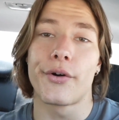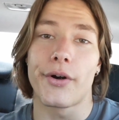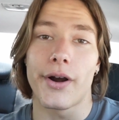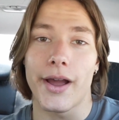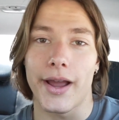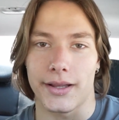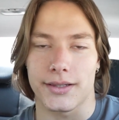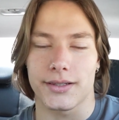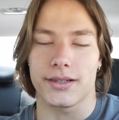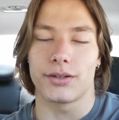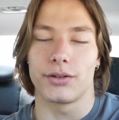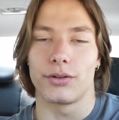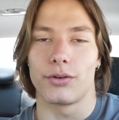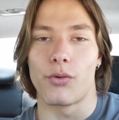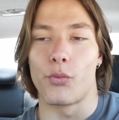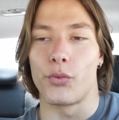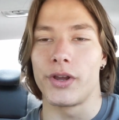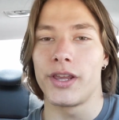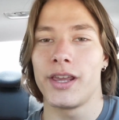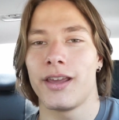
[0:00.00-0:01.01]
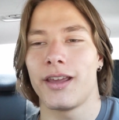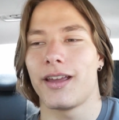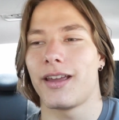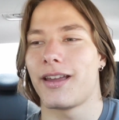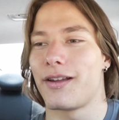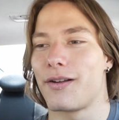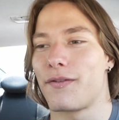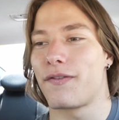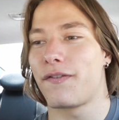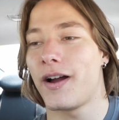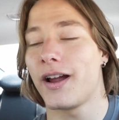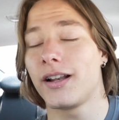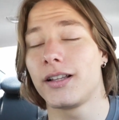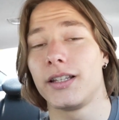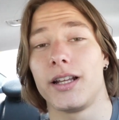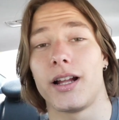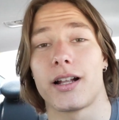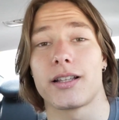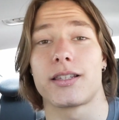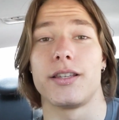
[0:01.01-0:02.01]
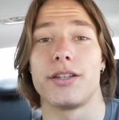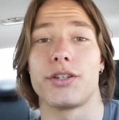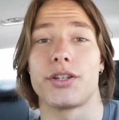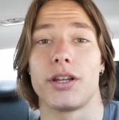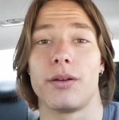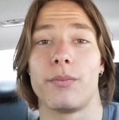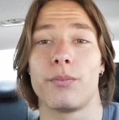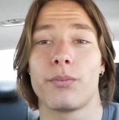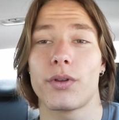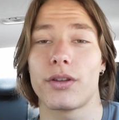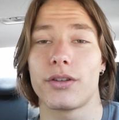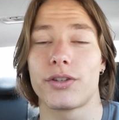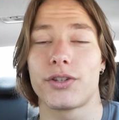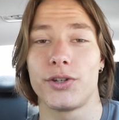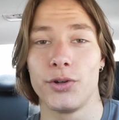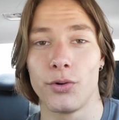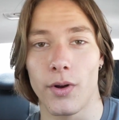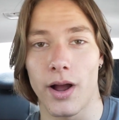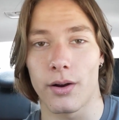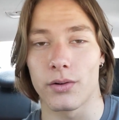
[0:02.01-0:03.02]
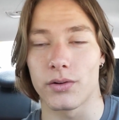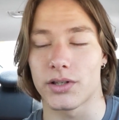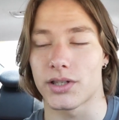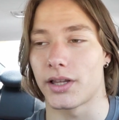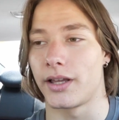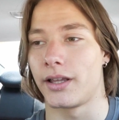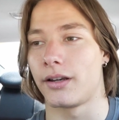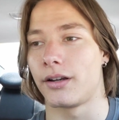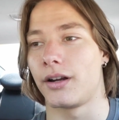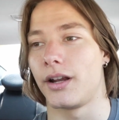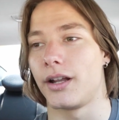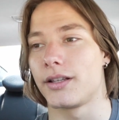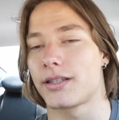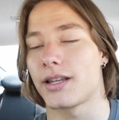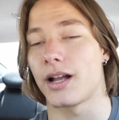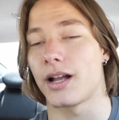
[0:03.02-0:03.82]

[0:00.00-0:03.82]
right, we finally got to the gym 2 hours later. It's